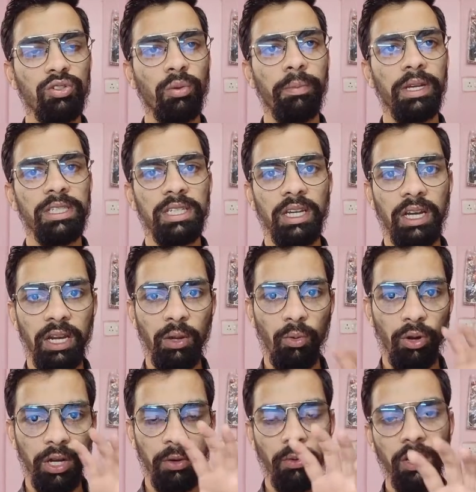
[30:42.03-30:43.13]
So basically
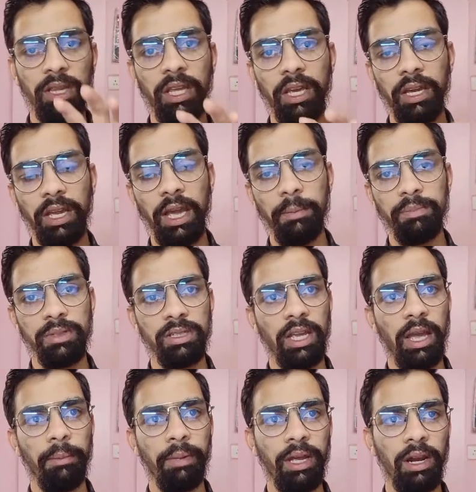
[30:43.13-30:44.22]
whatever the
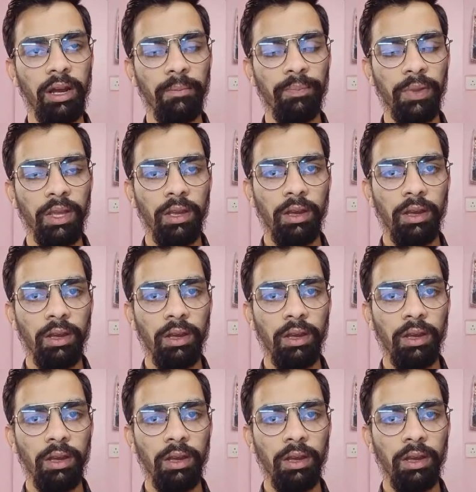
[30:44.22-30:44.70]
camera